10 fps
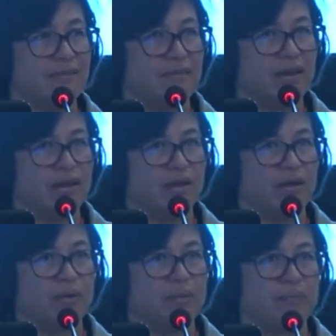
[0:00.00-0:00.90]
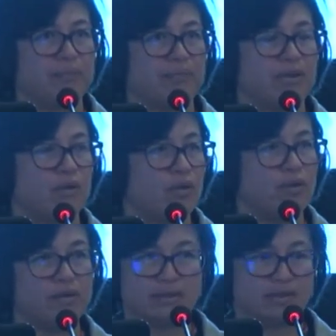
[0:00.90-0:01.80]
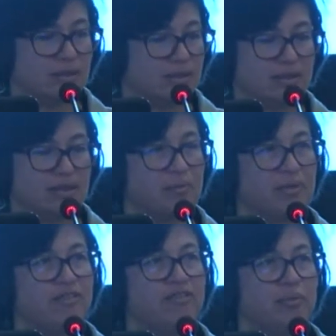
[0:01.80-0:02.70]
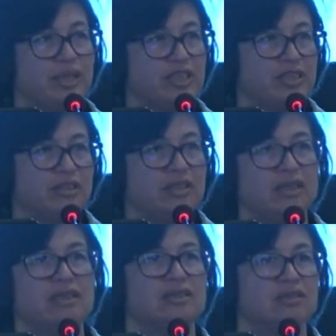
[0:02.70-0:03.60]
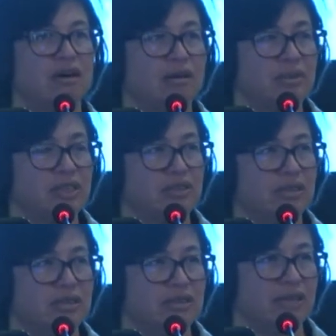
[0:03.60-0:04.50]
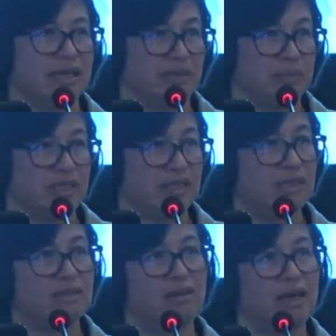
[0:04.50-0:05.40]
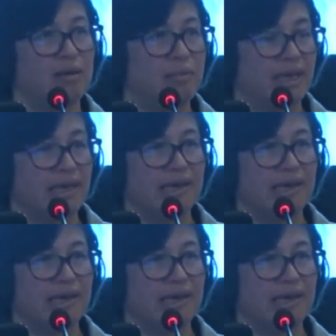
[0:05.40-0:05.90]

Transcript: Um, some information is, are written in the SPC, in the labeling,